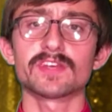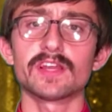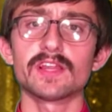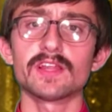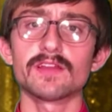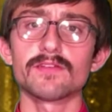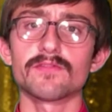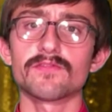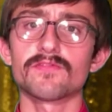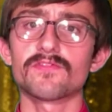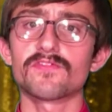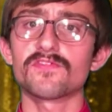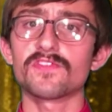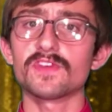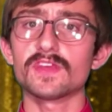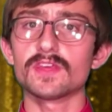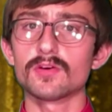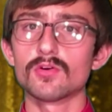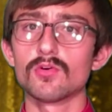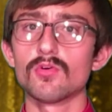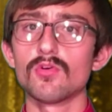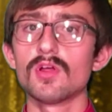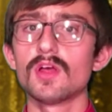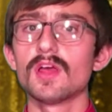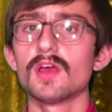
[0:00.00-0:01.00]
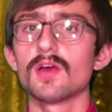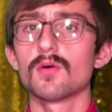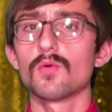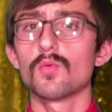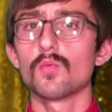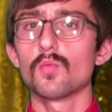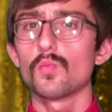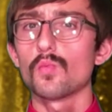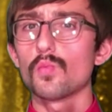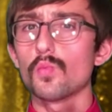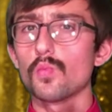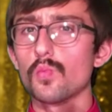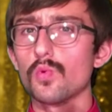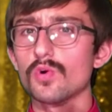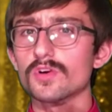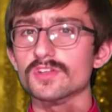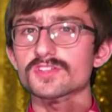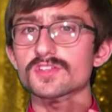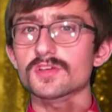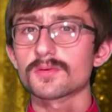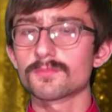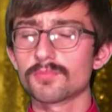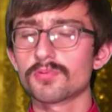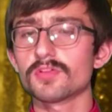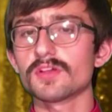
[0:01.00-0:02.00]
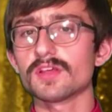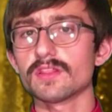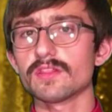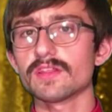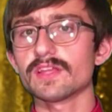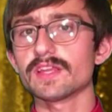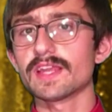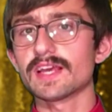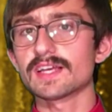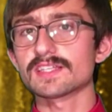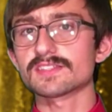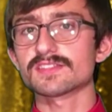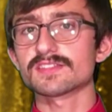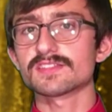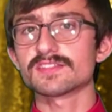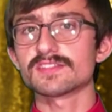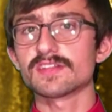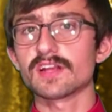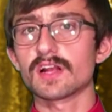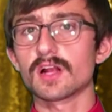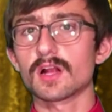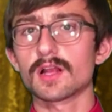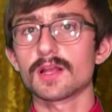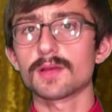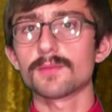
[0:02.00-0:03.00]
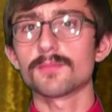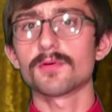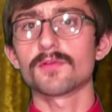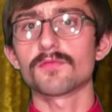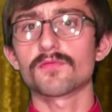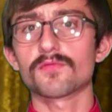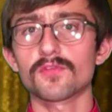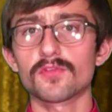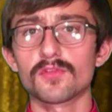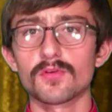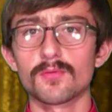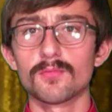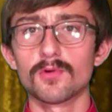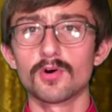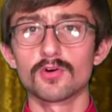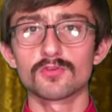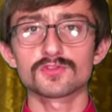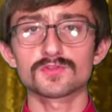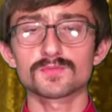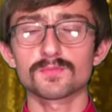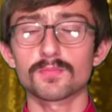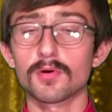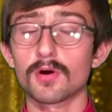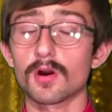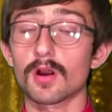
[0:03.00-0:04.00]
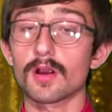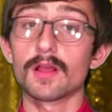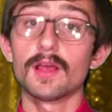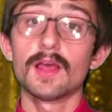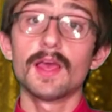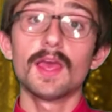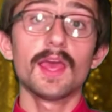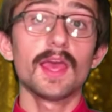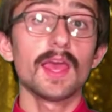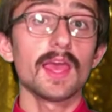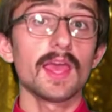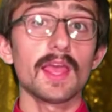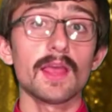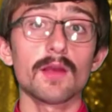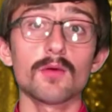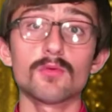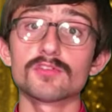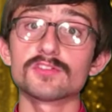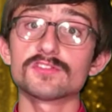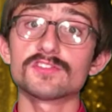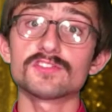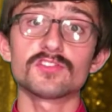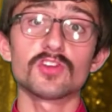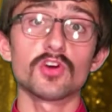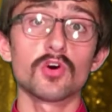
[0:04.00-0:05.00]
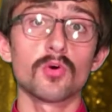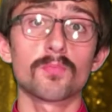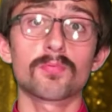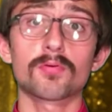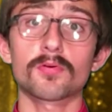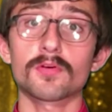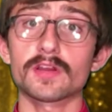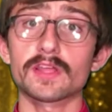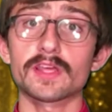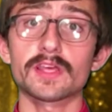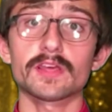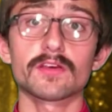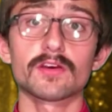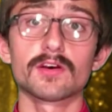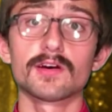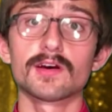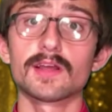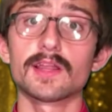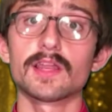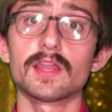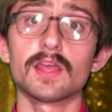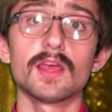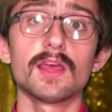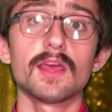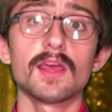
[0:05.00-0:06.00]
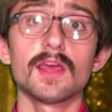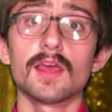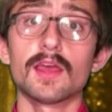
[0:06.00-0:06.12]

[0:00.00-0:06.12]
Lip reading: I didn't feel was completely necessary, but for the most part, it was still pretty good.